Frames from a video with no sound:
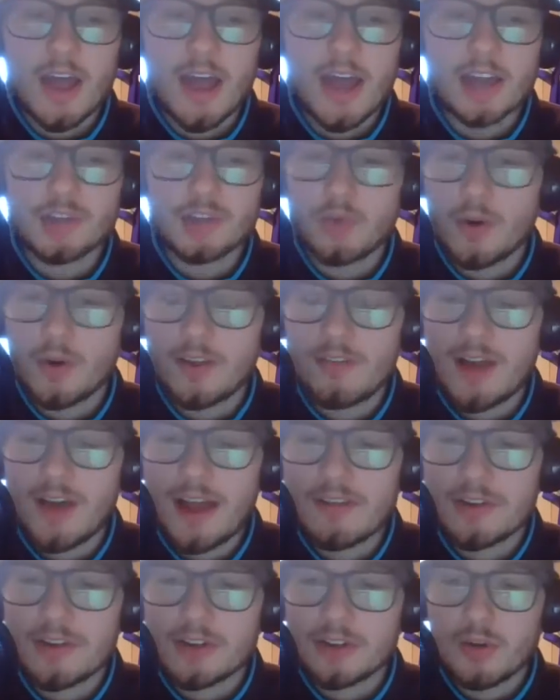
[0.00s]
at
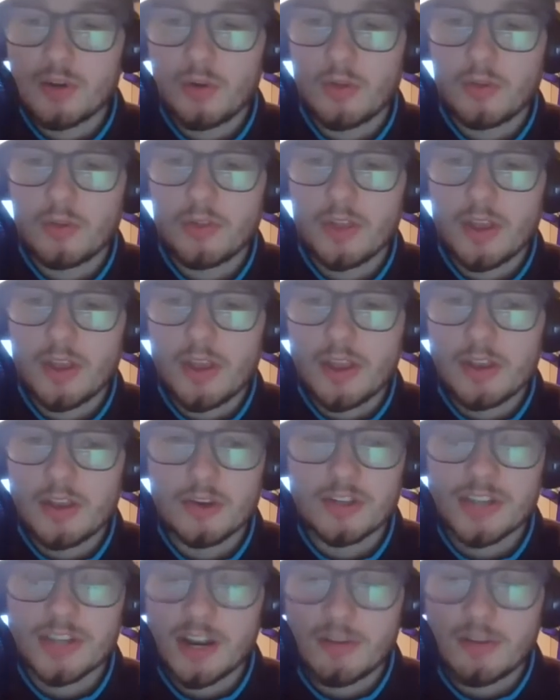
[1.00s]
25 years old,
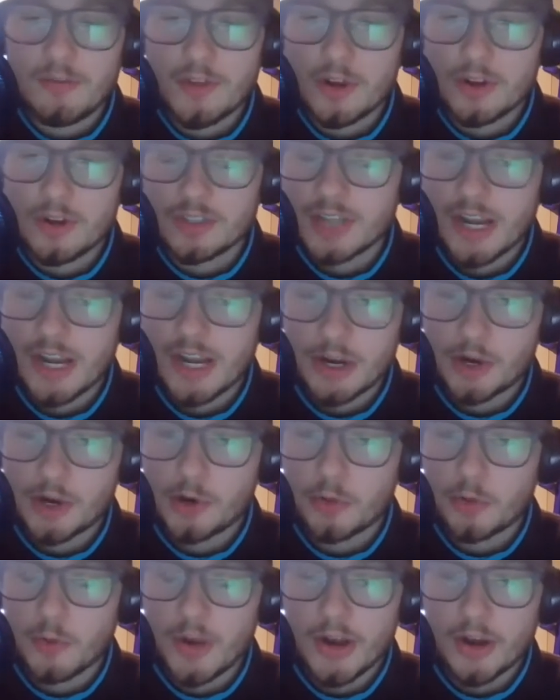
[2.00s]
you're set up for your entire
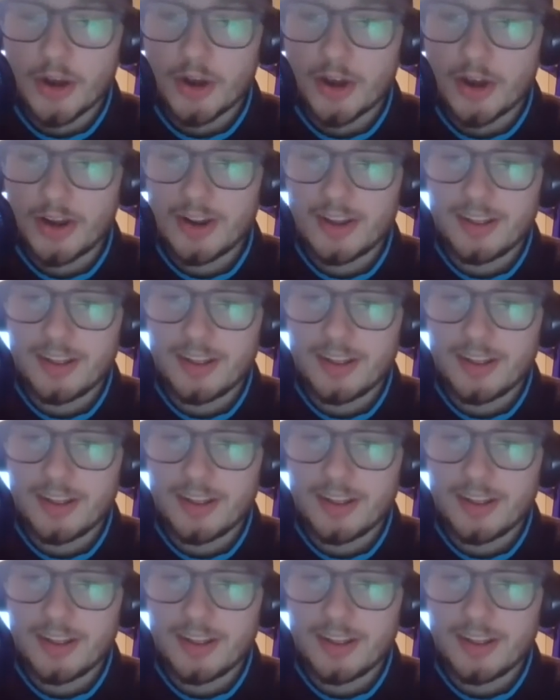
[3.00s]
career.